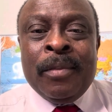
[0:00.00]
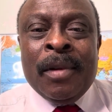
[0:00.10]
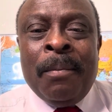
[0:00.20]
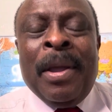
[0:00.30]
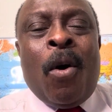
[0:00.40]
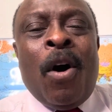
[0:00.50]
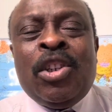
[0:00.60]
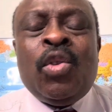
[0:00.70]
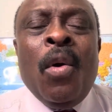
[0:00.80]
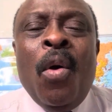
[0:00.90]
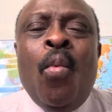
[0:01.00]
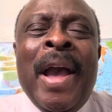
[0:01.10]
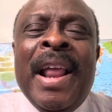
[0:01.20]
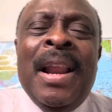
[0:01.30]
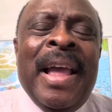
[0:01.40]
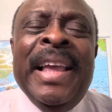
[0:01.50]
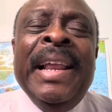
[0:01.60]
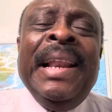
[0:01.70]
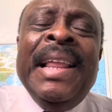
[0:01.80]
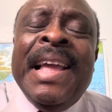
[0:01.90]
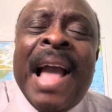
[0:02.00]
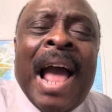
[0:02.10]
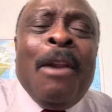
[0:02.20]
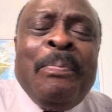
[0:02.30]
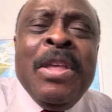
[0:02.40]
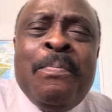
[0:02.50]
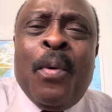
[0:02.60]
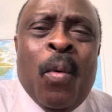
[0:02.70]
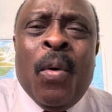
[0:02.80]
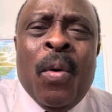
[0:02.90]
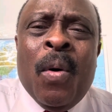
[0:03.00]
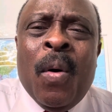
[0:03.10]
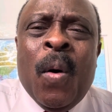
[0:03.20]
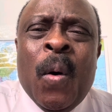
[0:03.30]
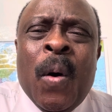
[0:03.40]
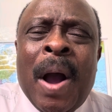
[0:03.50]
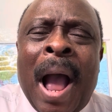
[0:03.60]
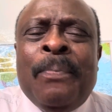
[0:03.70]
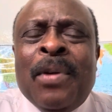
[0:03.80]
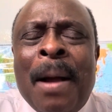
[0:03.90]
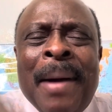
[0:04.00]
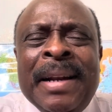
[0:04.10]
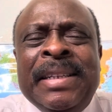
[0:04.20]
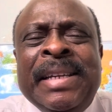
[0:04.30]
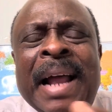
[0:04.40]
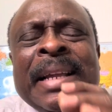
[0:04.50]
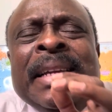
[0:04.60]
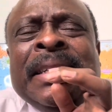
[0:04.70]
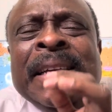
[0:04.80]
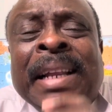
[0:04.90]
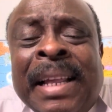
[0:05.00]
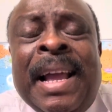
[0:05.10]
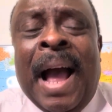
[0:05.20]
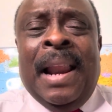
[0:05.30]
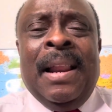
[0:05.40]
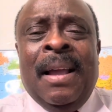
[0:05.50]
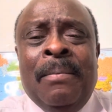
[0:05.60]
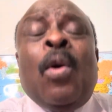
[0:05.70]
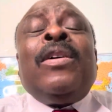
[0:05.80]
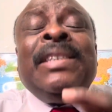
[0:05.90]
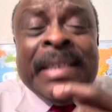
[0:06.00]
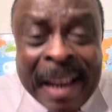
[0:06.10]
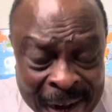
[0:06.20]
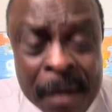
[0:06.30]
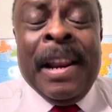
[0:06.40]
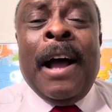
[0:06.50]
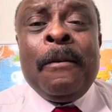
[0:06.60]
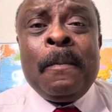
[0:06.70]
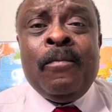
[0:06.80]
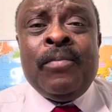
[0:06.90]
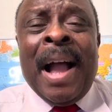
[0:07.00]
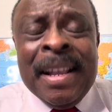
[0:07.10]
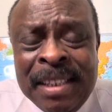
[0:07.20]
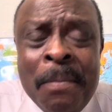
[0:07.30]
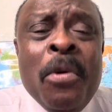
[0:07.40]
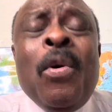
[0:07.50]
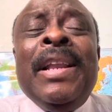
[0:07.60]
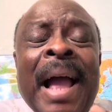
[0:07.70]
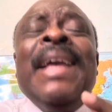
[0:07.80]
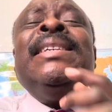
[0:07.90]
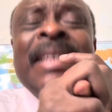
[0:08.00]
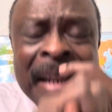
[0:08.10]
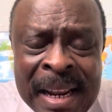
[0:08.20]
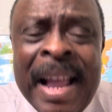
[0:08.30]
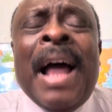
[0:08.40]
Because when illegal people, Abdurrahman Itiani is illegal because he's a criminal. Azimi Goita is illegal